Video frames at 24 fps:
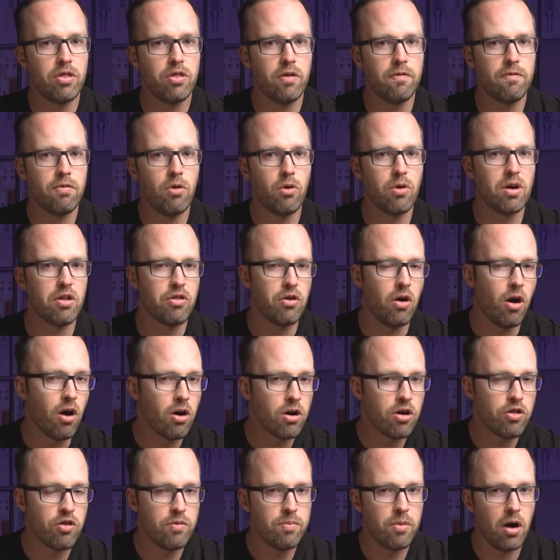the floor as hard
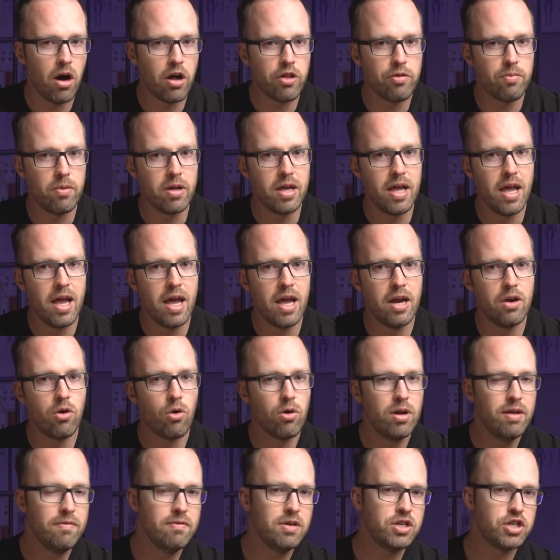as you possibly can, or
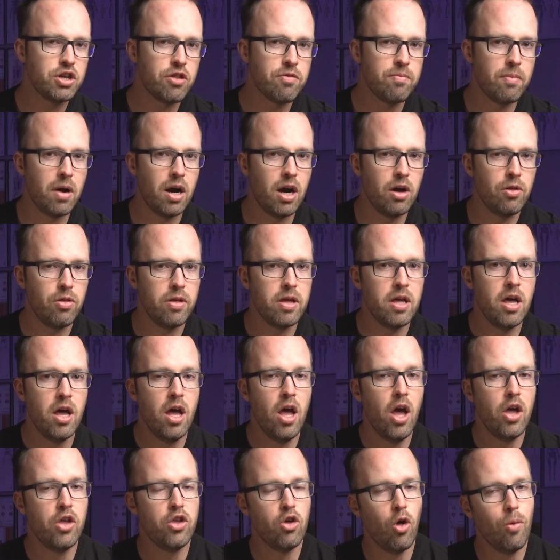even just mildly,
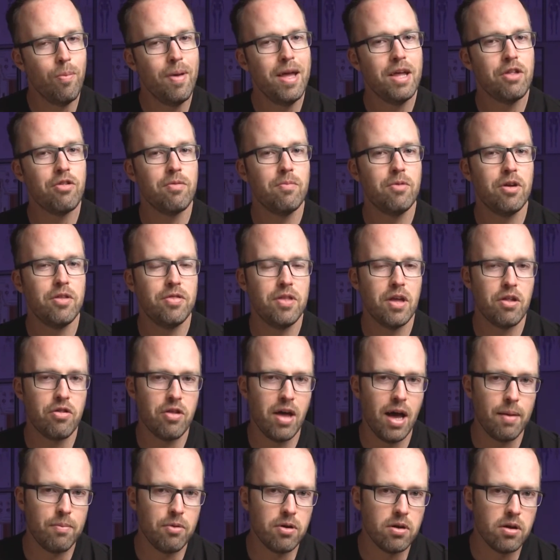you'll make some good things
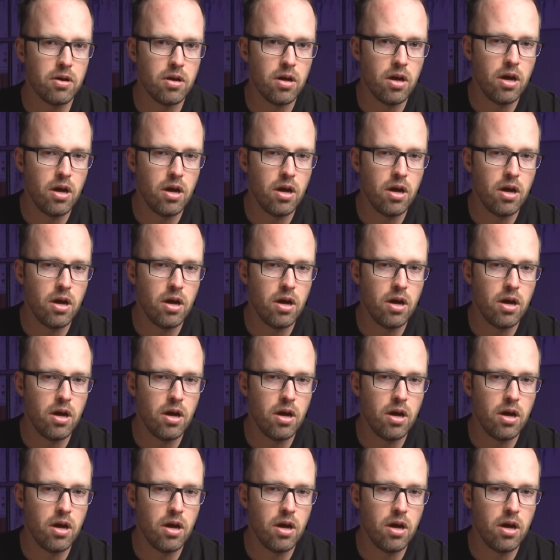happen.